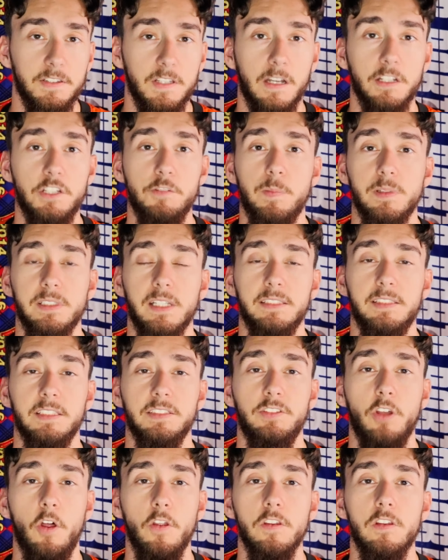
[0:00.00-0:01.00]
Dutch possess a
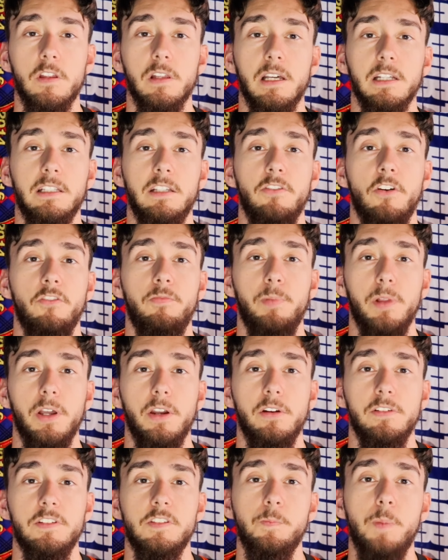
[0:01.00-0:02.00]
solid collective of
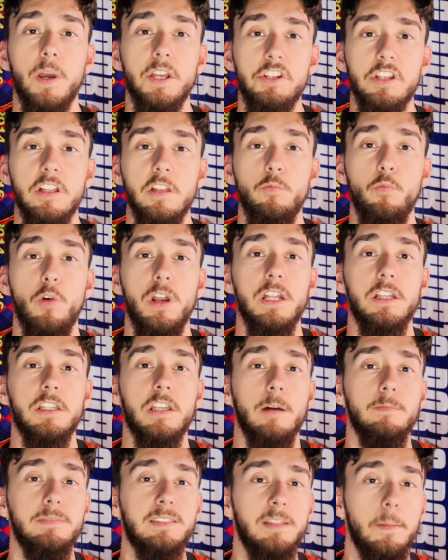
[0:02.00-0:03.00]
players, especially when it
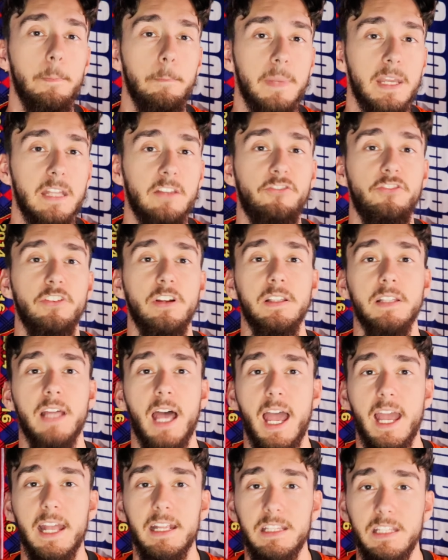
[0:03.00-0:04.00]
comes to midfield
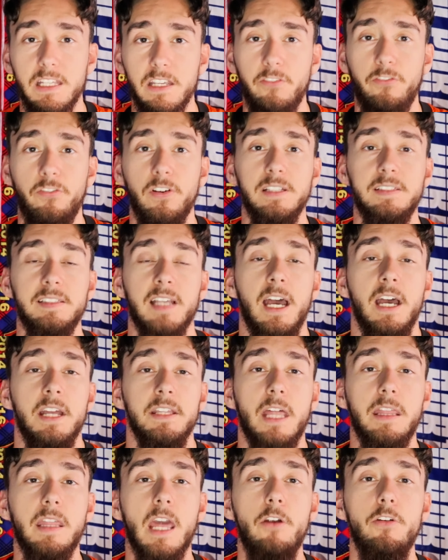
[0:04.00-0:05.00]
and defense
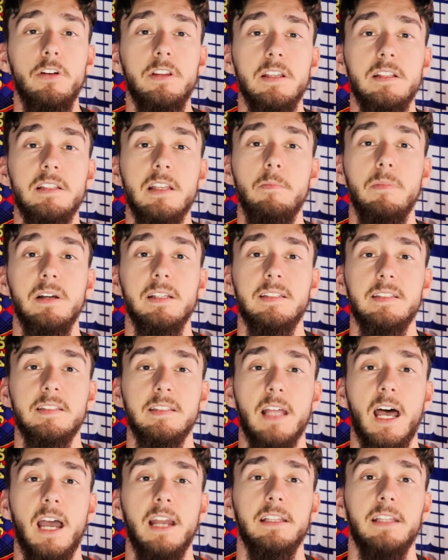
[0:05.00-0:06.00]
that guarantees them a
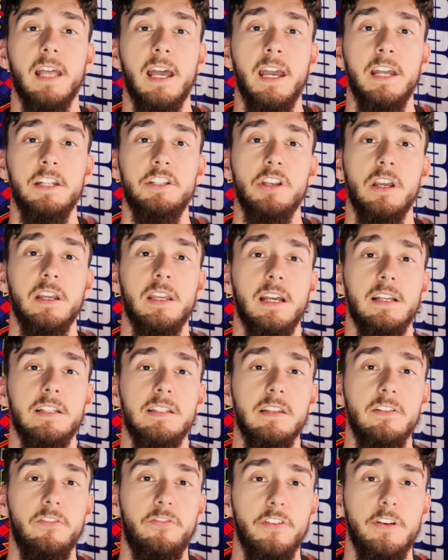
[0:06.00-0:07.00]
slight edge
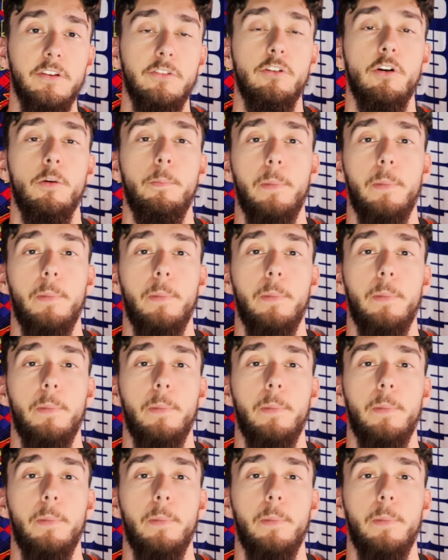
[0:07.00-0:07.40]
against inferior